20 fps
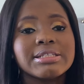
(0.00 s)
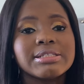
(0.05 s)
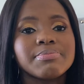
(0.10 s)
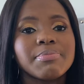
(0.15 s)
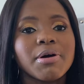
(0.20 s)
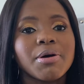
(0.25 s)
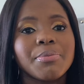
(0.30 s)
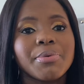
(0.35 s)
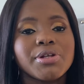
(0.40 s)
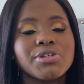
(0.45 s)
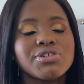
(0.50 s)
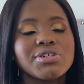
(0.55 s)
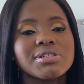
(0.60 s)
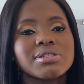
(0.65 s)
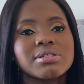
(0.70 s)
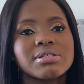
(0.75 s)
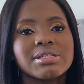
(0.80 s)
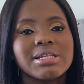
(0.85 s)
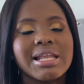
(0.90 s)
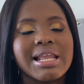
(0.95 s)

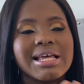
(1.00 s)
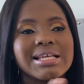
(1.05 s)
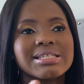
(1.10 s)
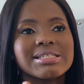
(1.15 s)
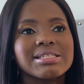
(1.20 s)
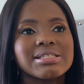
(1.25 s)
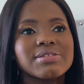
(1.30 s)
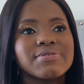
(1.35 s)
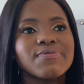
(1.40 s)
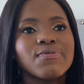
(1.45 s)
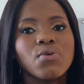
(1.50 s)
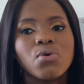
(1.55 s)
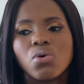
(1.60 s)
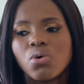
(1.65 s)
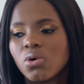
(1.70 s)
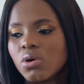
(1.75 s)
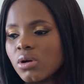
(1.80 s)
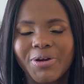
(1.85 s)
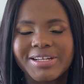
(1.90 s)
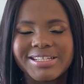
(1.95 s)
biometrics lasts
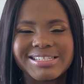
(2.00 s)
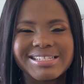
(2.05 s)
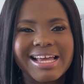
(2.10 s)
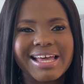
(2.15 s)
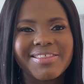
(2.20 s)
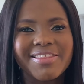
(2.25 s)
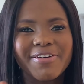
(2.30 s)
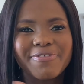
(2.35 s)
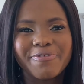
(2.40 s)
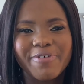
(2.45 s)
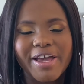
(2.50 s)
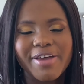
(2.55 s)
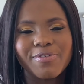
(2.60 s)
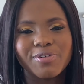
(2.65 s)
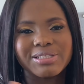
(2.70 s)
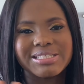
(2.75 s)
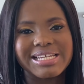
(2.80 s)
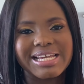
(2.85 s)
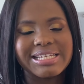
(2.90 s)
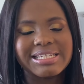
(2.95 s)
for, it's either 5
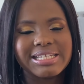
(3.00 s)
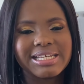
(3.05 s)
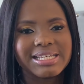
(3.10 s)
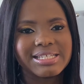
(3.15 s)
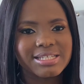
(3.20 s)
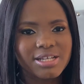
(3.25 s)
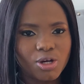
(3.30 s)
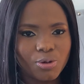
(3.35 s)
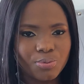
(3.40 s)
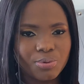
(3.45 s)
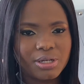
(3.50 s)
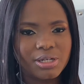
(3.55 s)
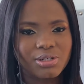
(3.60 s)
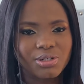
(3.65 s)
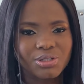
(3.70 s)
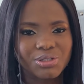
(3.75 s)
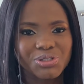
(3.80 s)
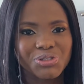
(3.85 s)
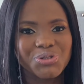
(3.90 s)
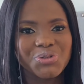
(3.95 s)
or 10 years. I'll put it
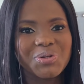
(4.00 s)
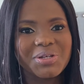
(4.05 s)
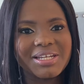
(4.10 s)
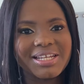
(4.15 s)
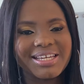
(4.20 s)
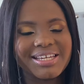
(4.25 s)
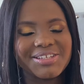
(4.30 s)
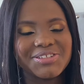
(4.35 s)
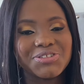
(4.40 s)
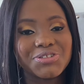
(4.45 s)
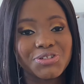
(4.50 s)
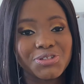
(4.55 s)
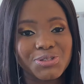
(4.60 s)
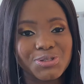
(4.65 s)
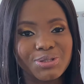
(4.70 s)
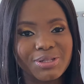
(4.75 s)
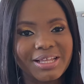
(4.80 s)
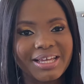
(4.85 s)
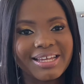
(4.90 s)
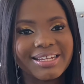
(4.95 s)
on the screen again just
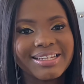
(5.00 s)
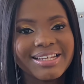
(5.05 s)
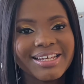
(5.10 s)
so that